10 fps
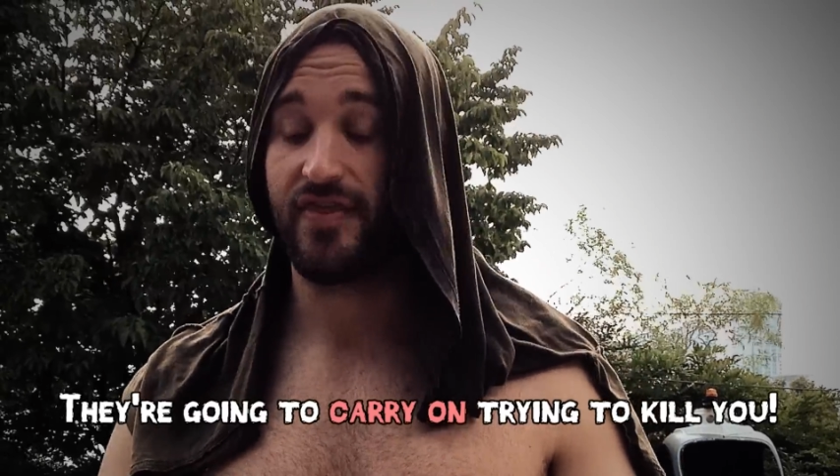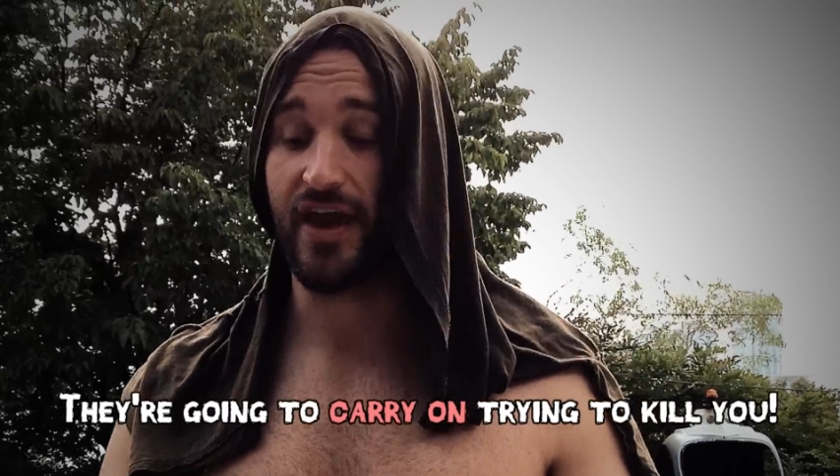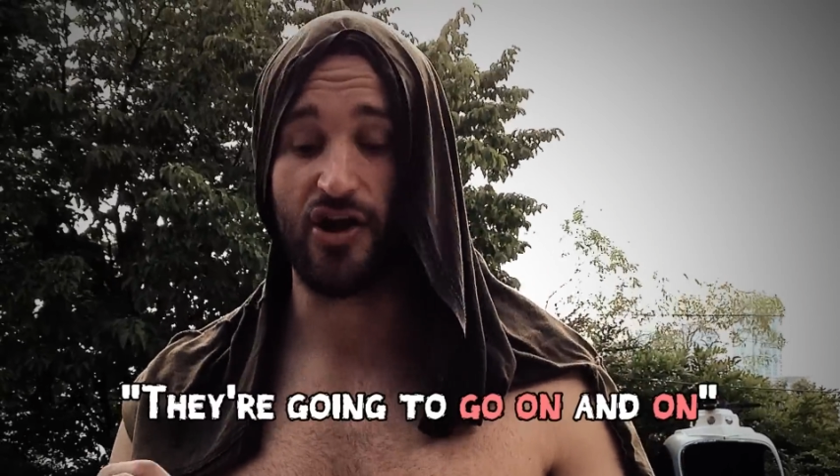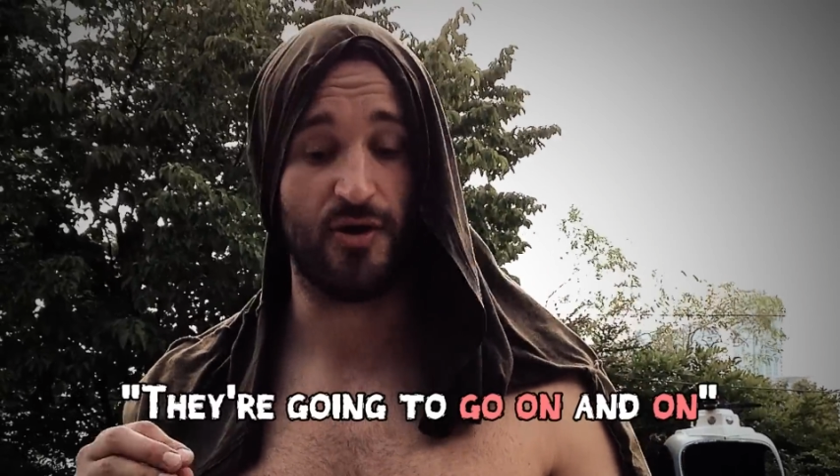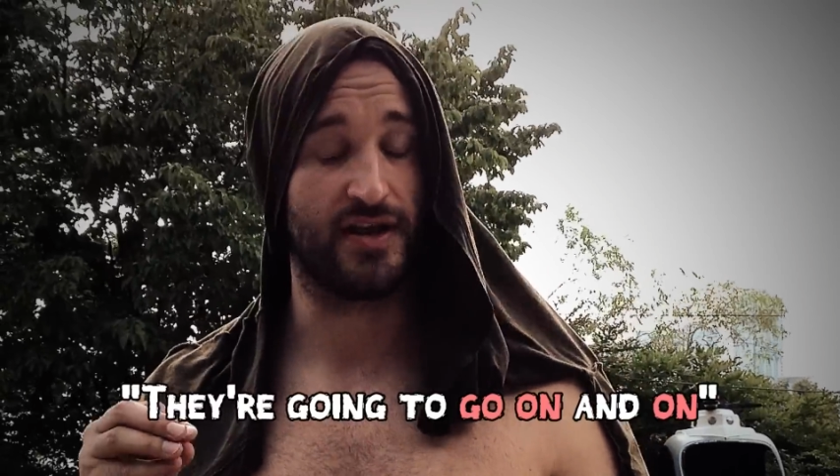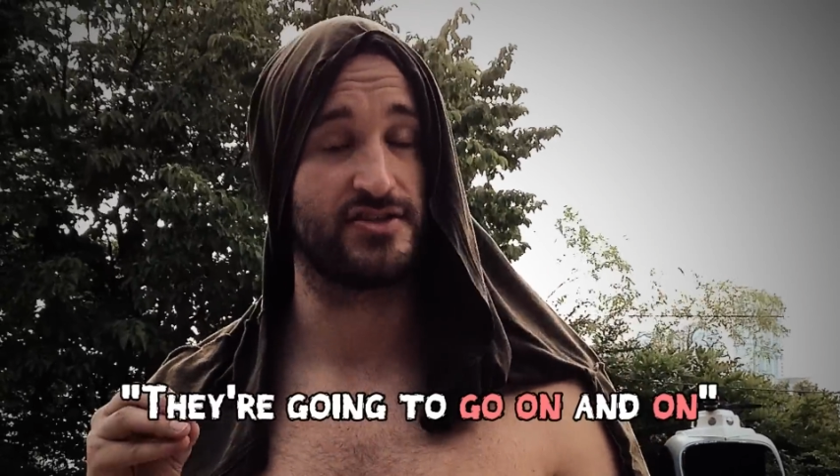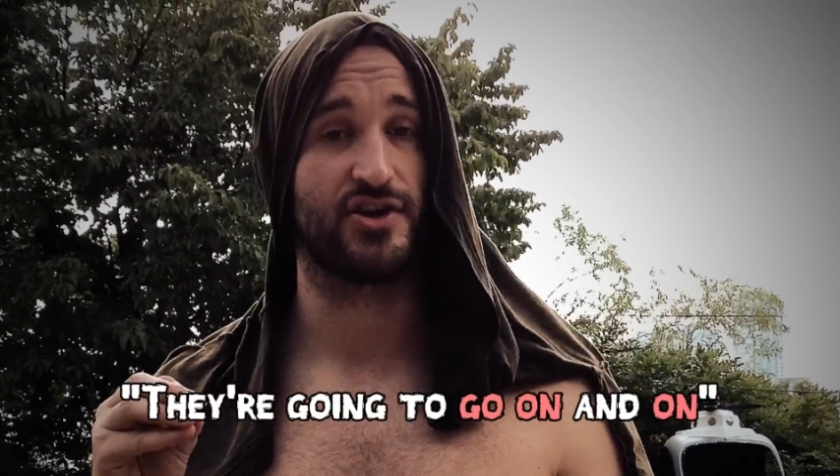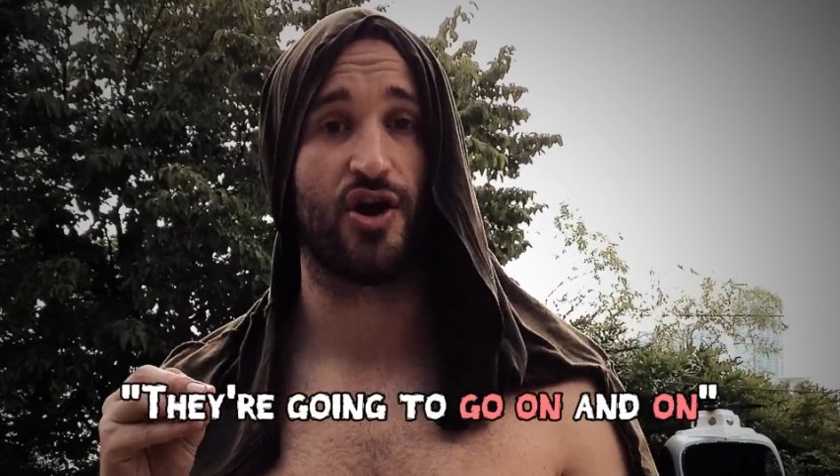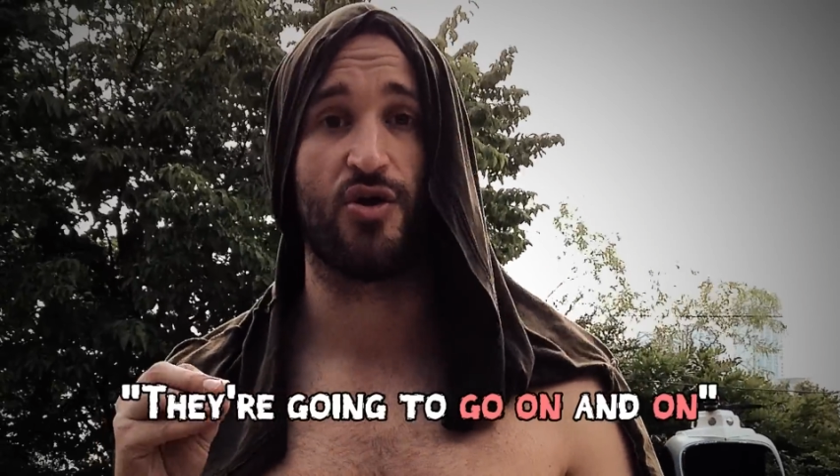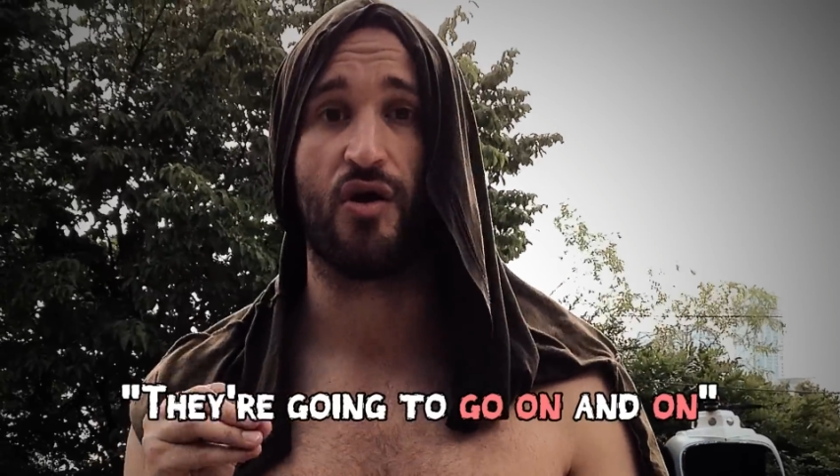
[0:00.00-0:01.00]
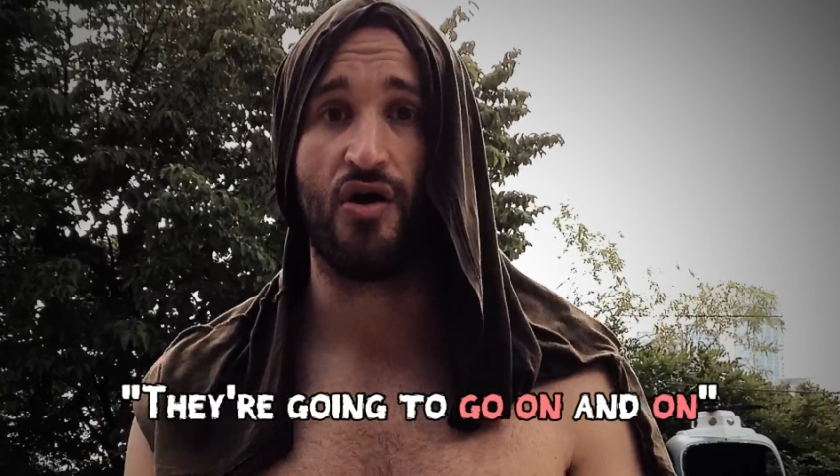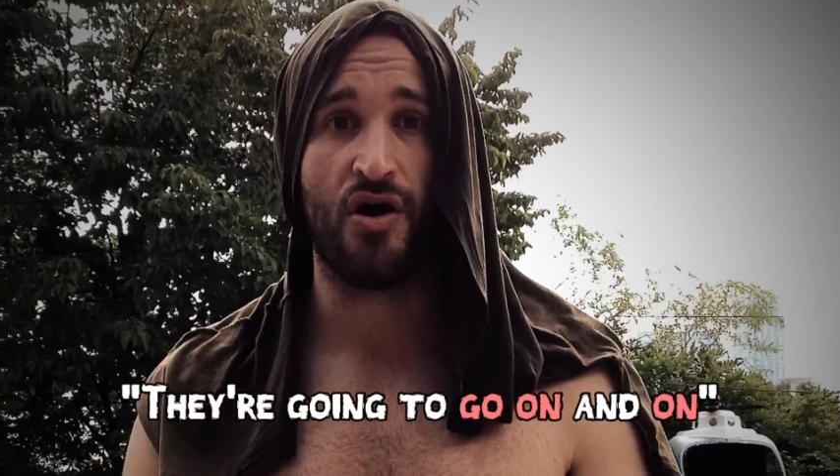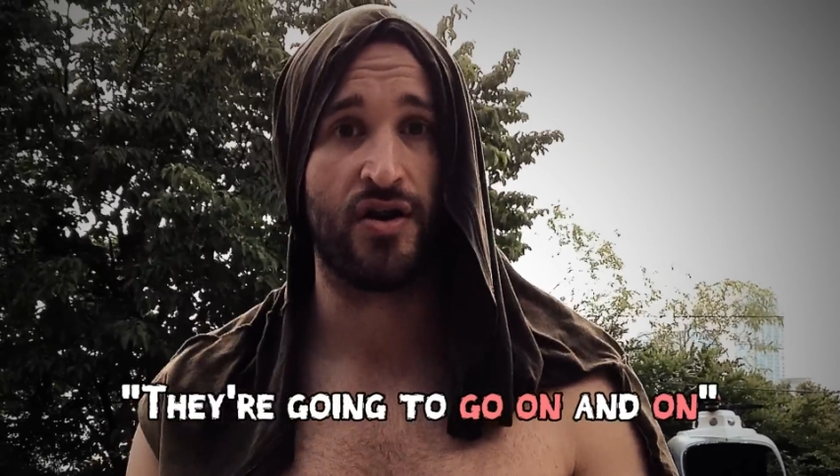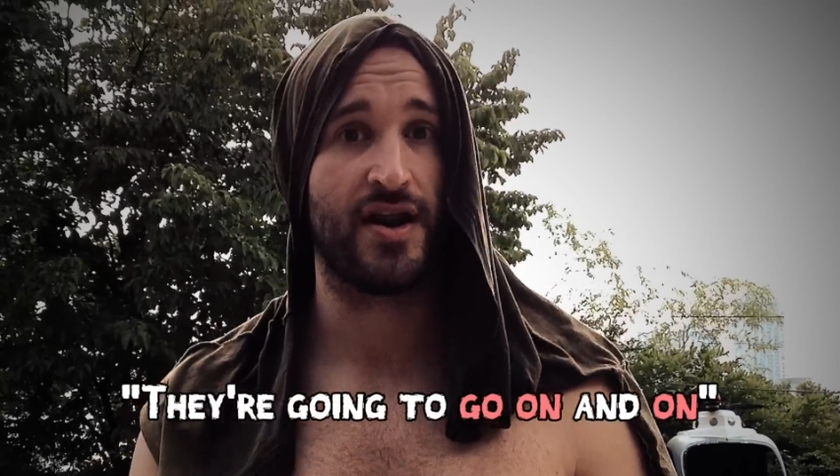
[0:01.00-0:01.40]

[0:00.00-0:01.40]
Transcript: They're going to go on